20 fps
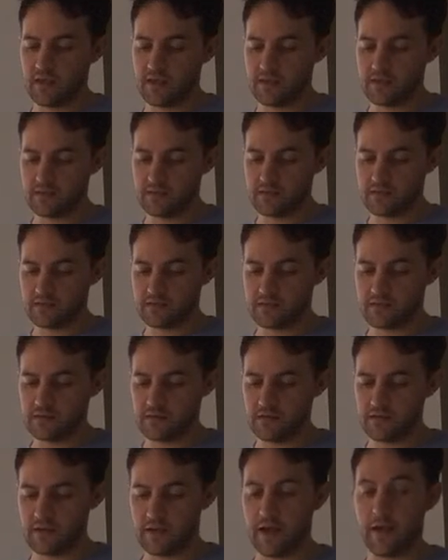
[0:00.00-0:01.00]
is
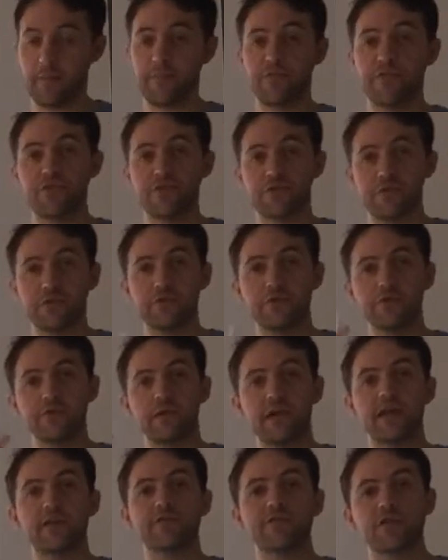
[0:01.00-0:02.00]

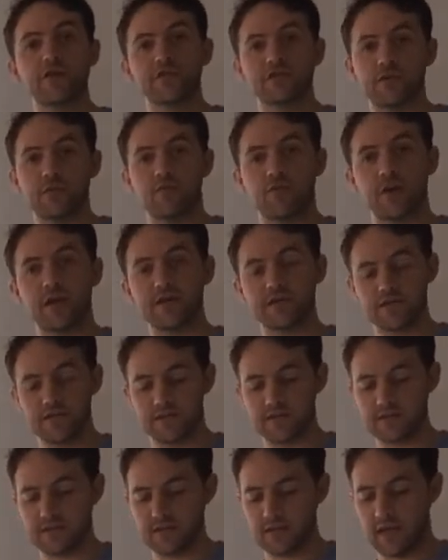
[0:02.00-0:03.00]
through inverse
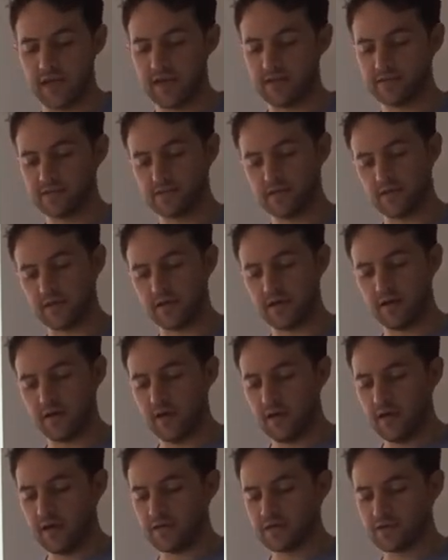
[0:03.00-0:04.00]
operations and cancelling.
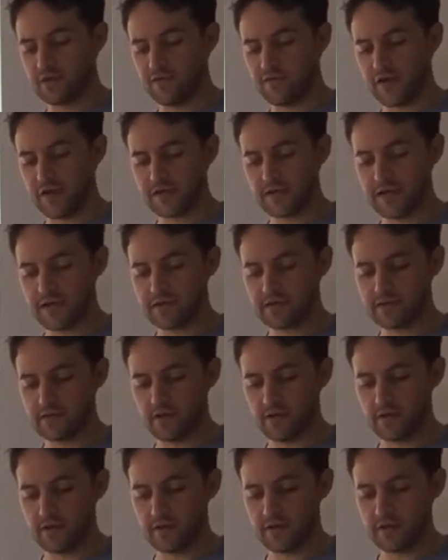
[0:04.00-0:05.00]
So if I take
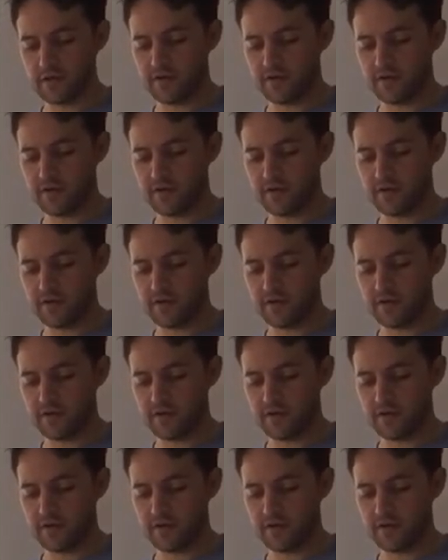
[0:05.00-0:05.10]
log